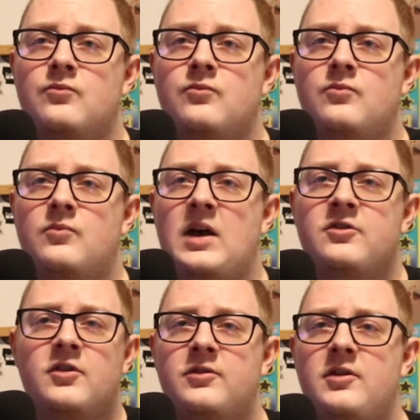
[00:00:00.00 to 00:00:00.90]
and
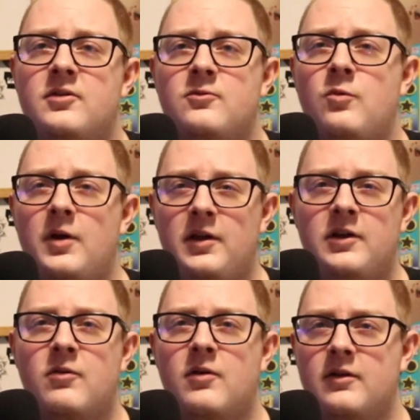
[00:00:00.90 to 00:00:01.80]
just, really
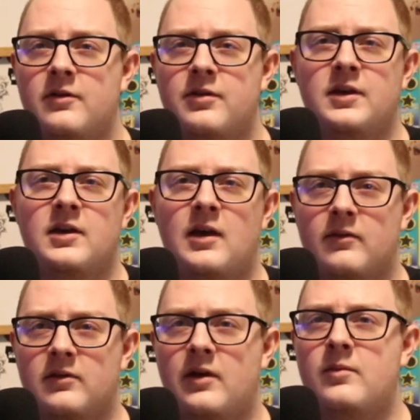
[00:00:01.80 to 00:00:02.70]
thinking
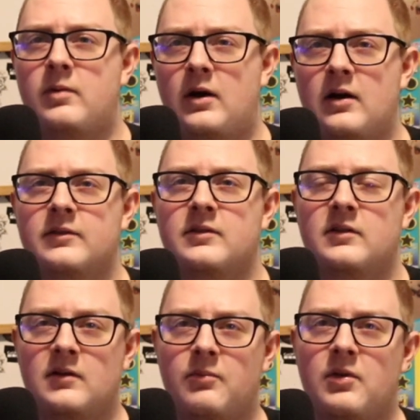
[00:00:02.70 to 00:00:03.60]
outside the box, like
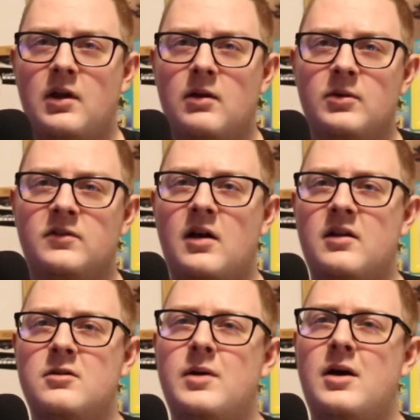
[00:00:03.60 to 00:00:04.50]
something that I'm excited
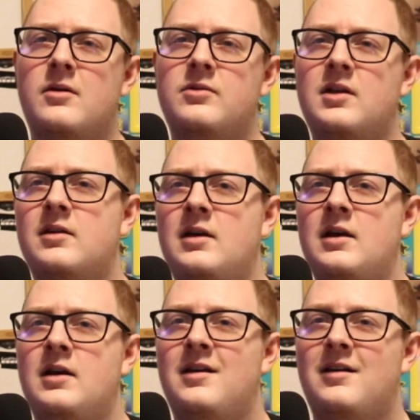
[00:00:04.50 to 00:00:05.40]
about that
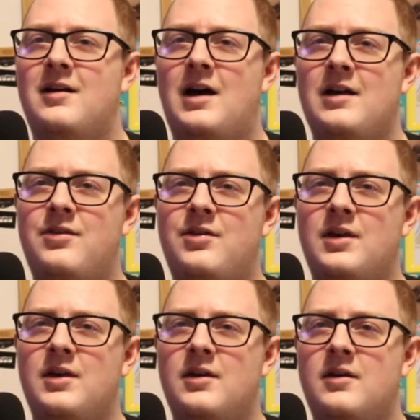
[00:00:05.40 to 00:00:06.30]
I
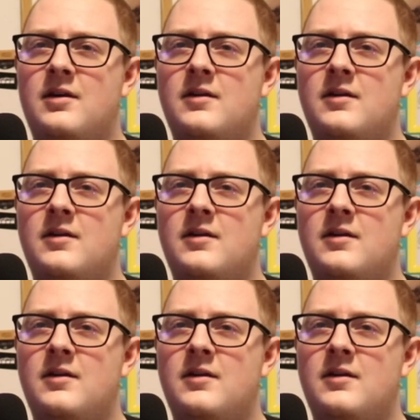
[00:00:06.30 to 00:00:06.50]
think